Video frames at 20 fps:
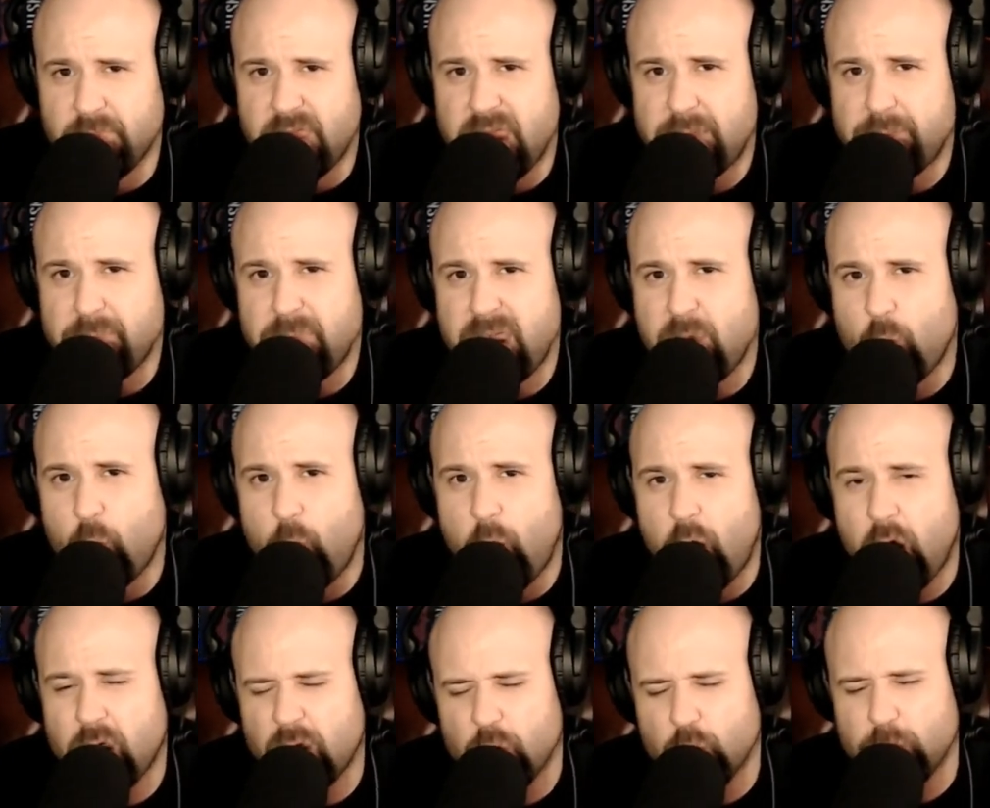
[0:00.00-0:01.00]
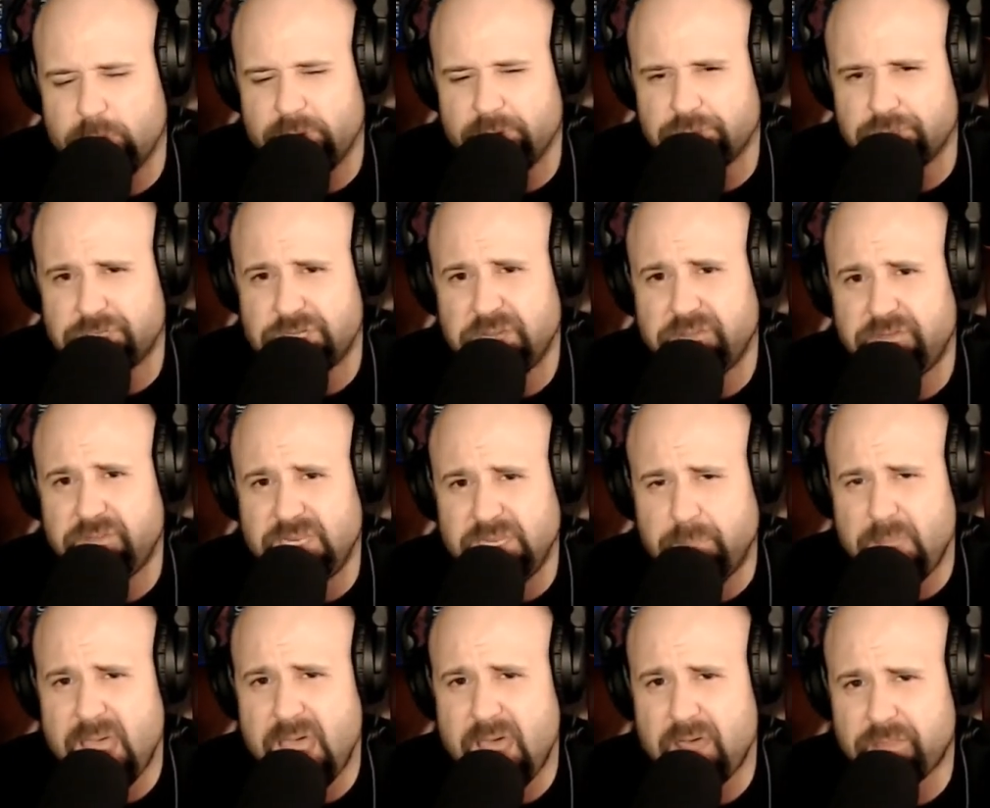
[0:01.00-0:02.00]
They may walk a real
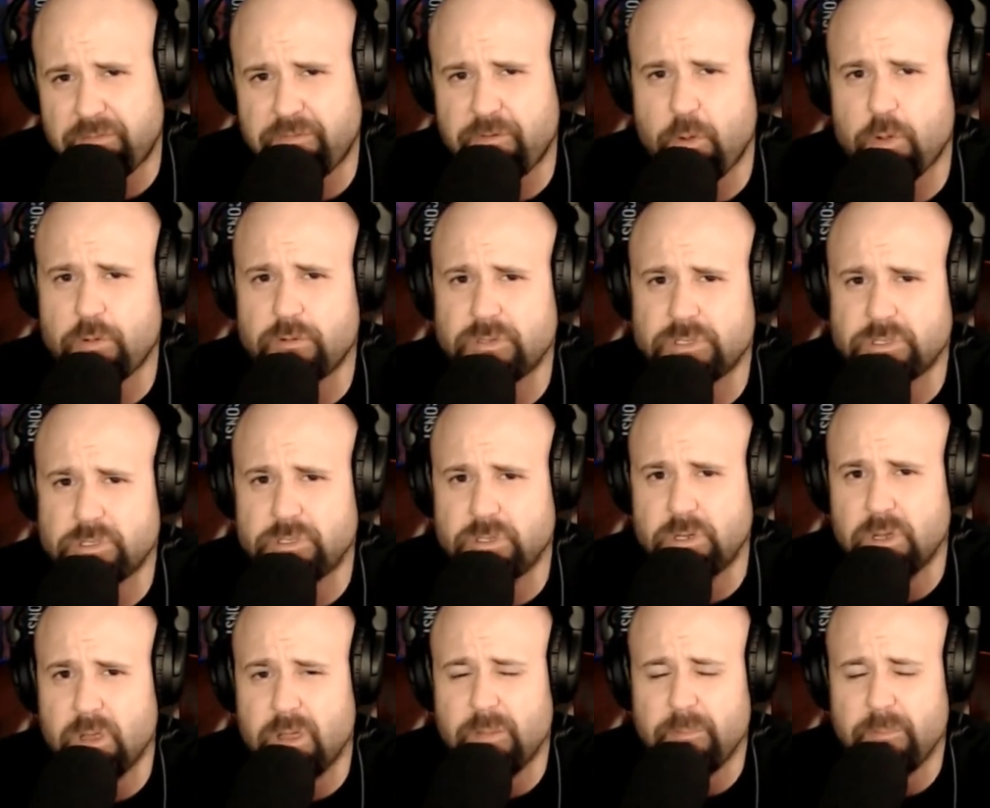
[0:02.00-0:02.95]
shifty path, folks,